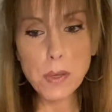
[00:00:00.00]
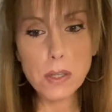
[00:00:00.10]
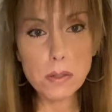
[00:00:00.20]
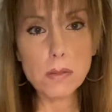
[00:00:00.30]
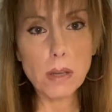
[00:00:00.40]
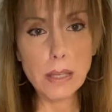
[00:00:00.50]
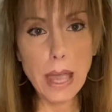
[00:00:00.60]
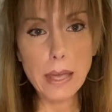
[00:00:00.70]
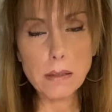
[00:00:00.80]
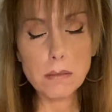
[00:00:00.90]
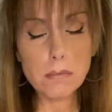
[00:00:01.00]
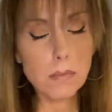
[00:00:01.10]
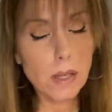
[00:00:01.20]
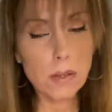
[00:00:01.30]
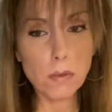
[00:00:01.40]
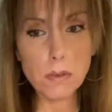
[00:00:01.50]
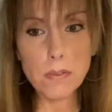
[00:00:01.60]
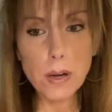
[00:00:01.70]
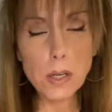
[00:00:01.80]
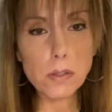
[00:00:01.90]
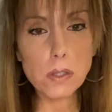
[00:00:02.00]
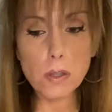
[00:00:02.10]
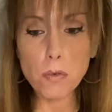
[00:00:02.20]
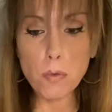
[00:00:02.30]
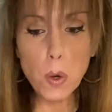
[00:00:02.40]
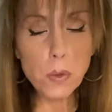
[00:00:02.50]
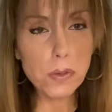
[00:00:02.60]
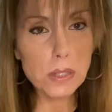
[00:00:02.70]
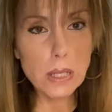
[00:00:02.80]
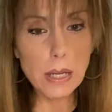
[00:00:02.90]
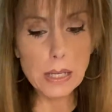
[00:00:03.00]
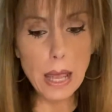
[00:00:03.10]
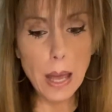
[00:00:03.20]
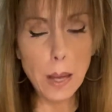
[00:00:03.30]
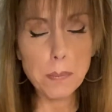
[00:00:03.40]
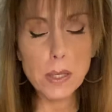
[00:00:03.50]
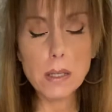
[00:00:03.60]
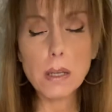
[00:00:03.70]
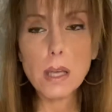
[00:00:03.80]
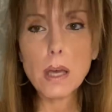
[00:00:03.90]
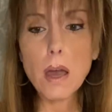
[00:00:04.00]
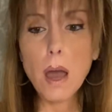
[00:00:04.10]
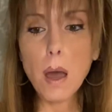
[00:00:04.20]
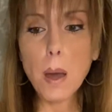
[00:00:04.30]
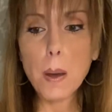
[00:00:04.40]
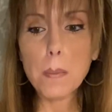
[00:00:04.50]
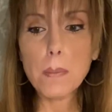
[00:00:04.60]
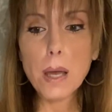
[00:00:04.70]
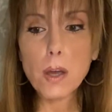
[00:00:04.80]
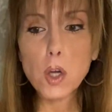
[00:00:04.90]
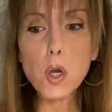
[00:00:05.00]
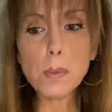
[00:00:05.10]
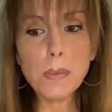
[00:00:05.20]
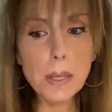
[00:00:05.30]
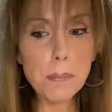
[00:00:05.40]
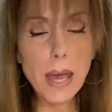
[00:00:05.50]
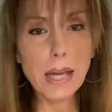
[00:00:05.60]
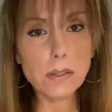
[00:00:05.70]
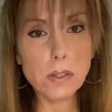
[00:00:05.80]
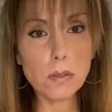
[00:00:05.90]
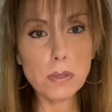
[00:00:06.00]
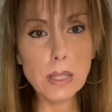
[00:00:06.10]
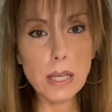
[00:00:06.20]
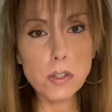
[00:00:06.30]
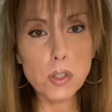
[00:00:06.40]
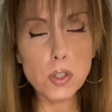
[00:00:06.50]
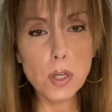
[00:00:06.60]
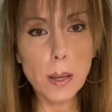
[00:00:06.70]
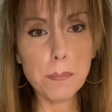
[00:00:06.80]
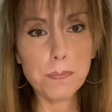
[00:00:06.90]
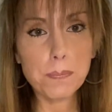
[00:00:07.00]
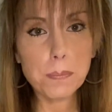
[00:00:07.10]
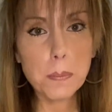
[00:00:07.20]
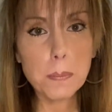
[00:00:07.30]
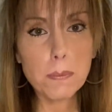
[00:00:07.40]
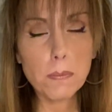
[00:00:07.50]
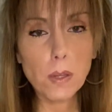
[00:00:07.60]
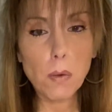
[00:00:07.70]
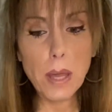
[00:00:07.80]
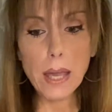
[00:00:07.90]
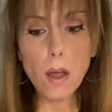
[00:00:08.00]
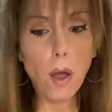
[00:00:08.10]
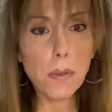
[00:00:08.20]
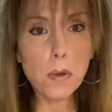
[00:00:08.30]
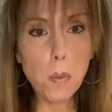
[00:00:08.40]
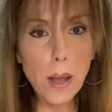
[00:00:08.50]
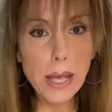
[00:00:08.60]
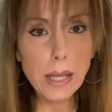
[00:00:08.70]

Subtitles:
Because again, in the reverse, the growth is not going to happen, could be impacting the relationship. Okay, either way.